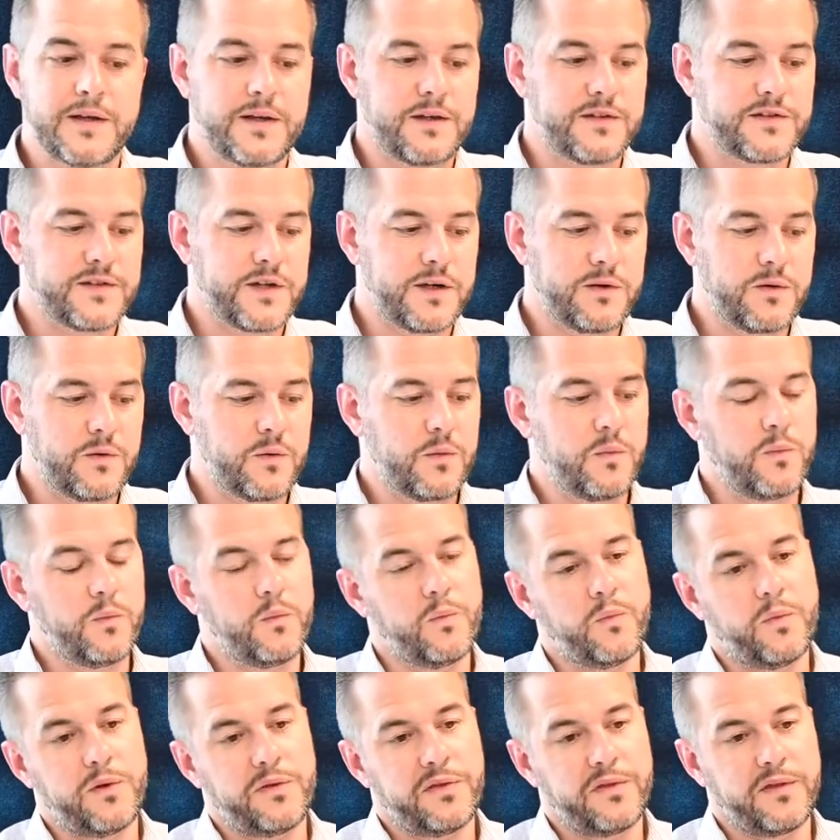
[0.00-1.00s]
So
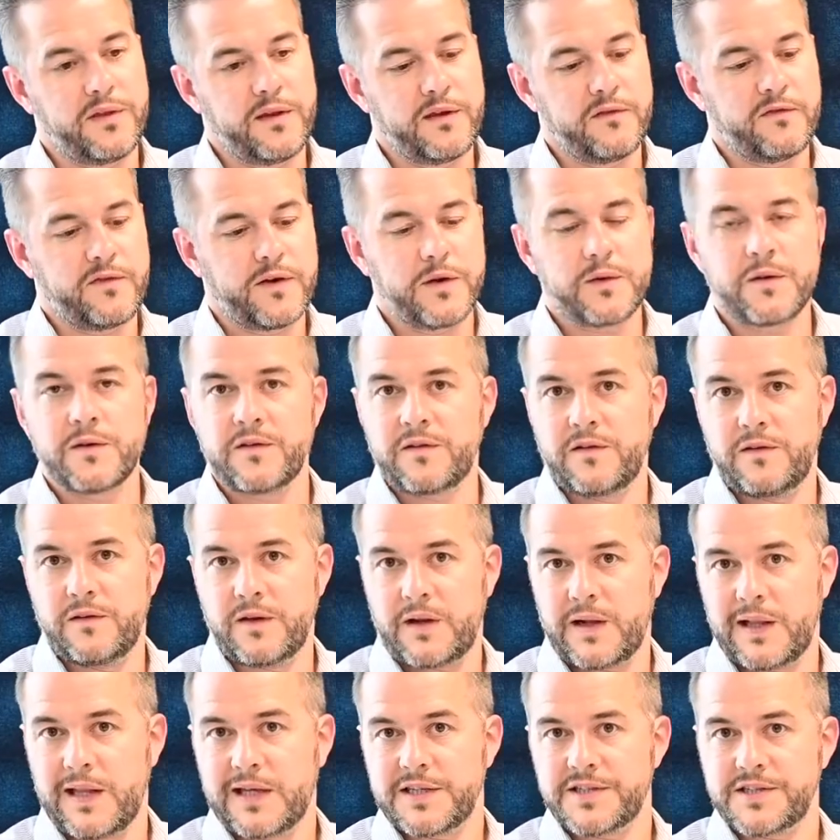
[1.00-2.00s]
with the Focus and the
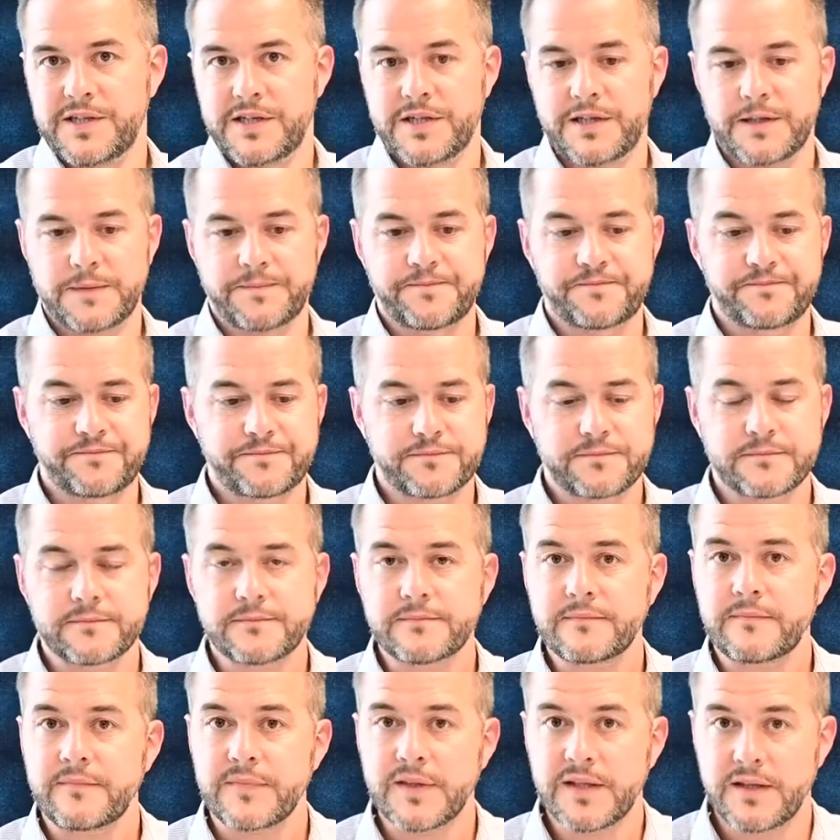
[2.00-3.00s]
Classic
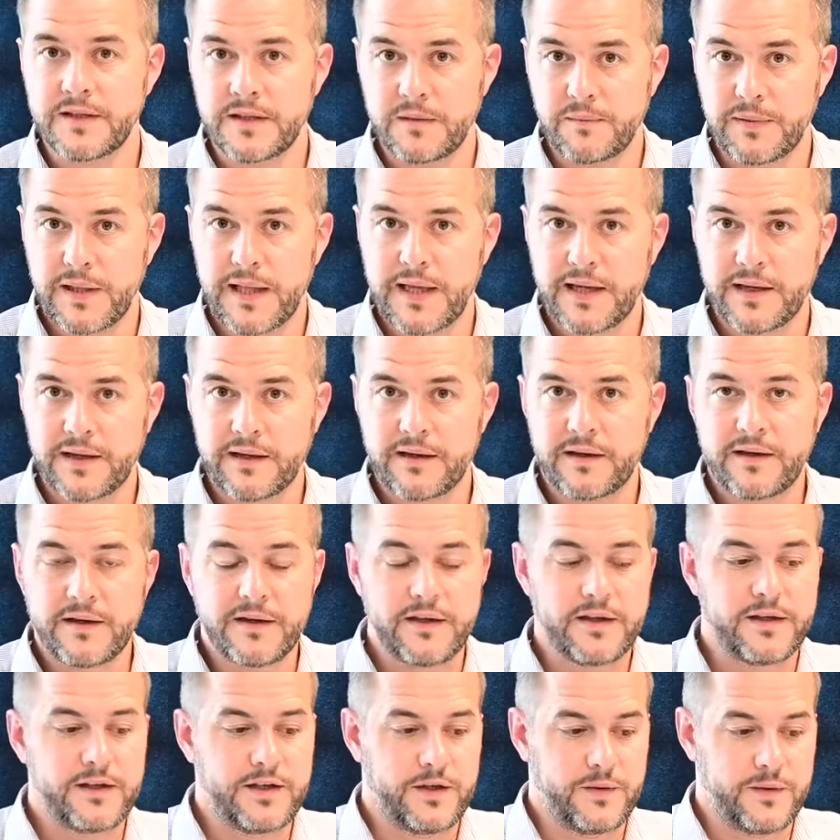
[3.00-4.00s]
and the Black,
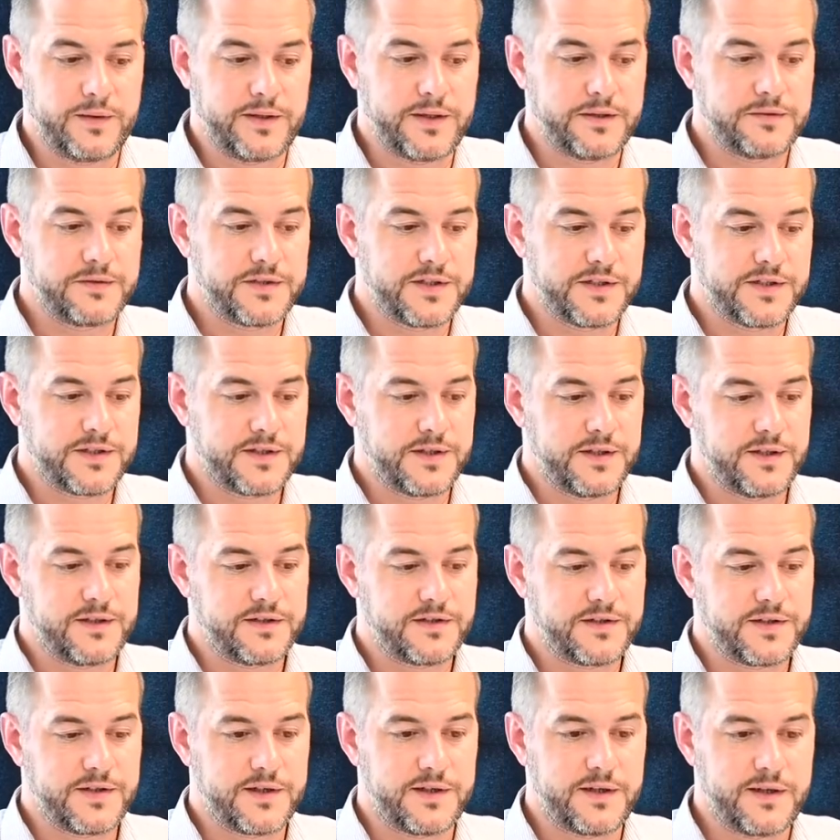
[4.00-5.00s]
you'll notice
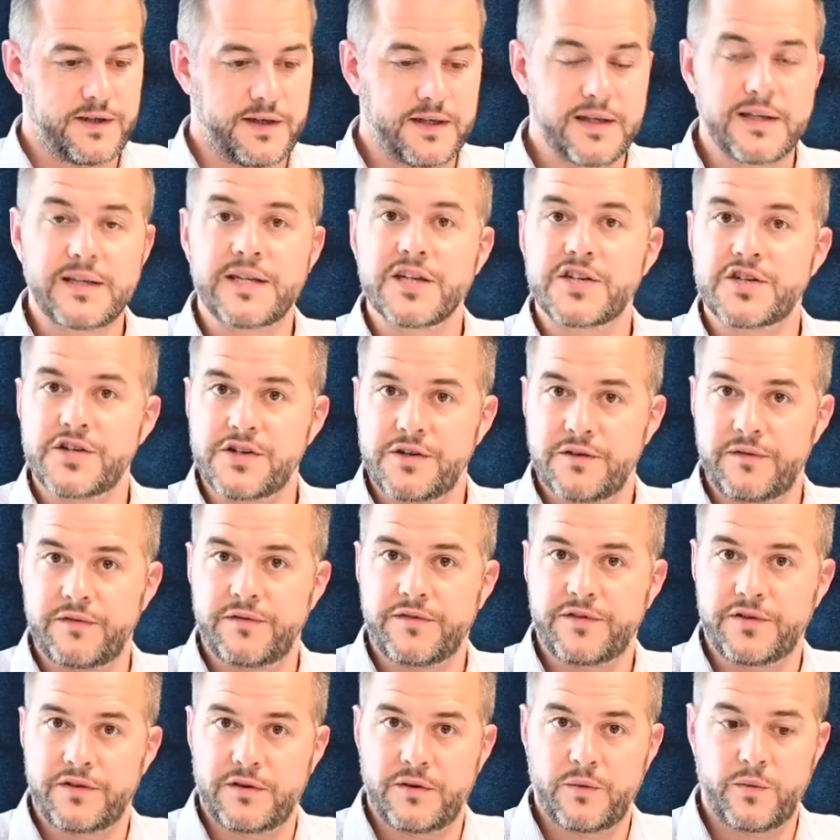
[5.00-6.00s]
that in addition
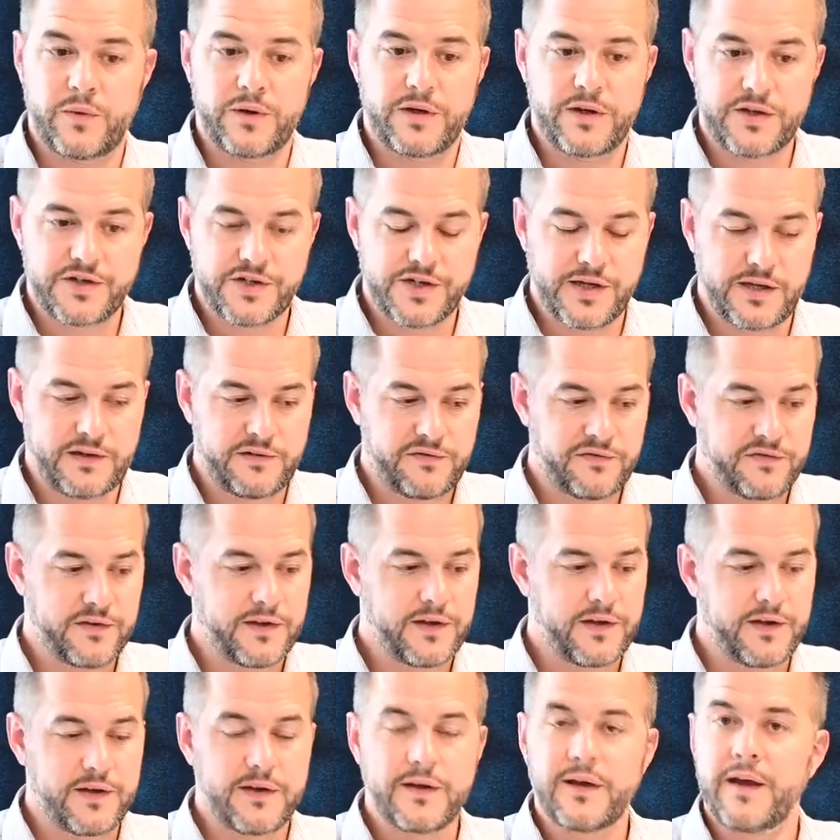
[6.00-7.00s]
to the work shelf
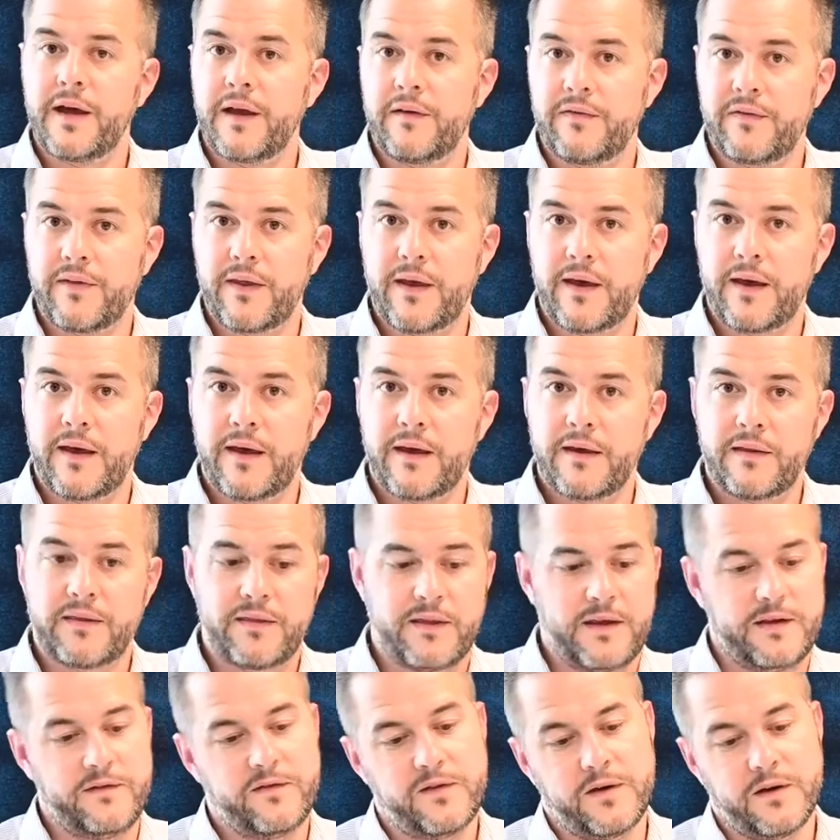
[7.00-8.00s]
in there,
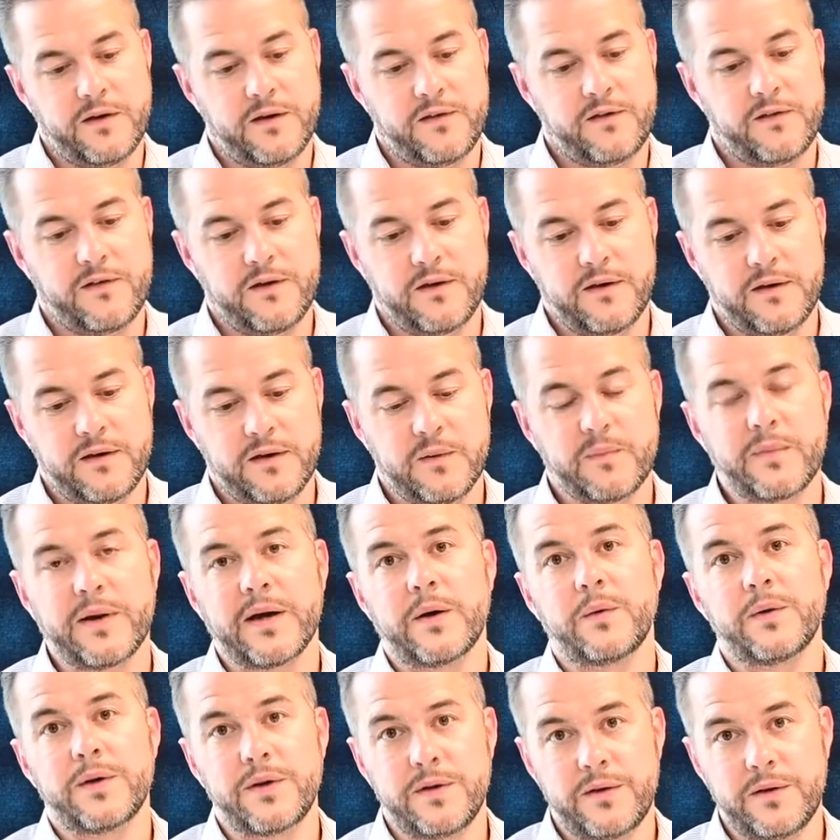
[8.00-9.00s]
they've got a
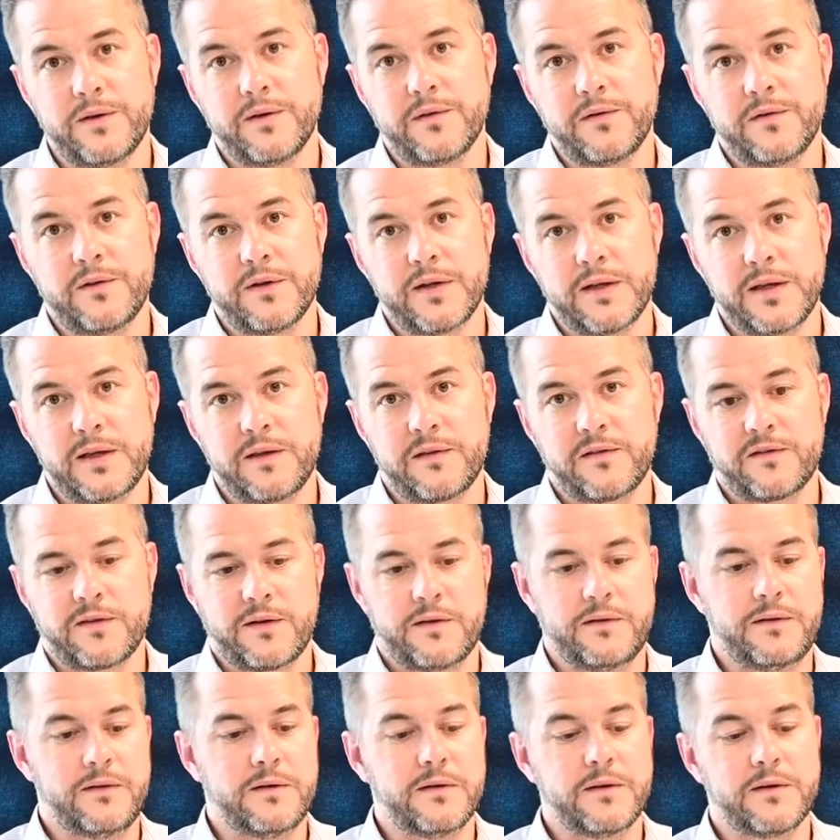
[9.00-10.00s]
power unit underneath, so
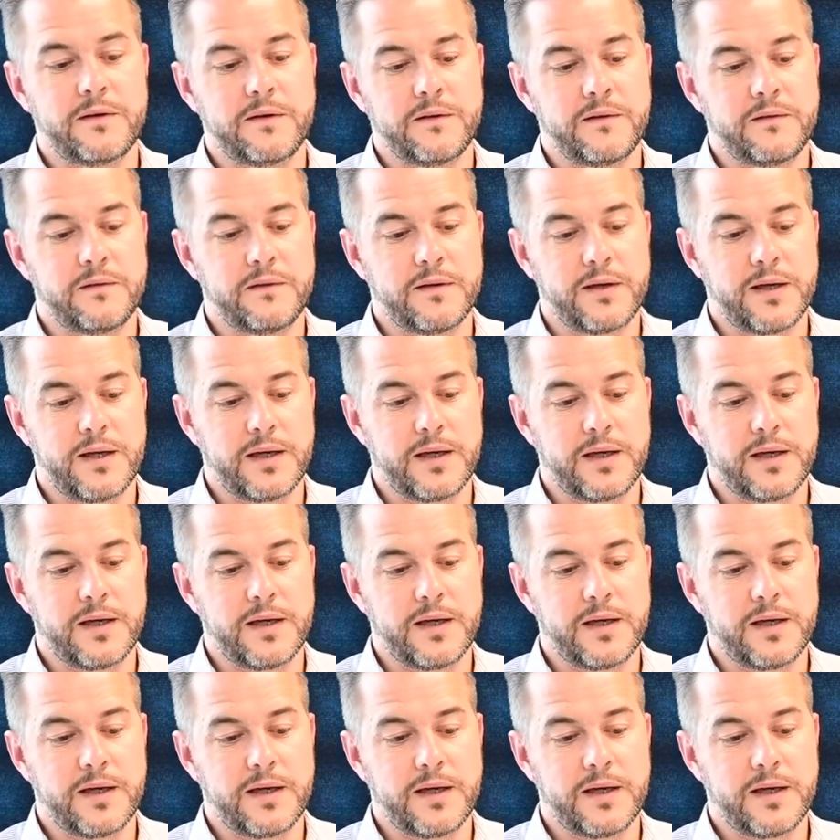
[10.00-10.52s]
you can